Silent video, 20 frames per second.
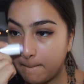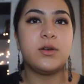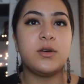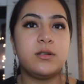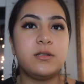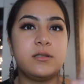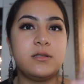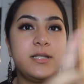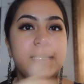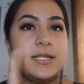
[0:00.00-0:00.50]

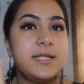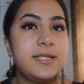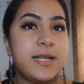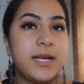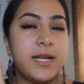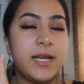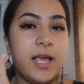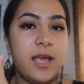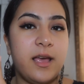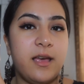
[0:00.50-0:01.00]
So this
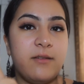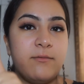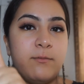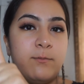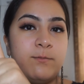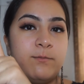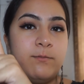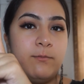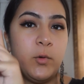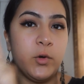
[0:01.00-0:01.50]
side I have
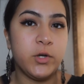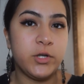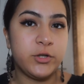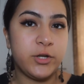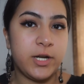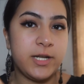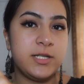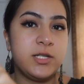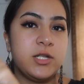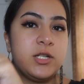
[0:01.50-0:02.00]

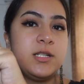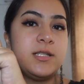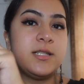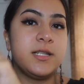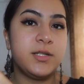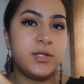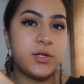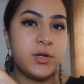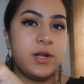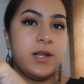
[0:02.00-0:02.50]
moisturizer,
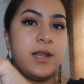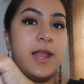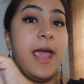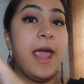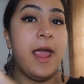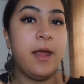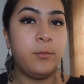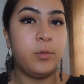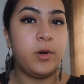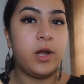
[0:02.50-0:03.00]
sunscreen,
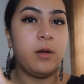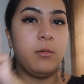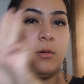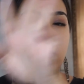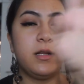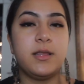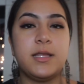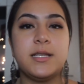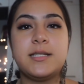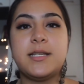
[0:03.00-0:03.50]
and primer,
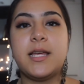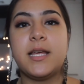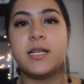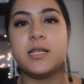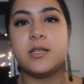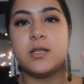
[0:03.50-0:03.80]
and this side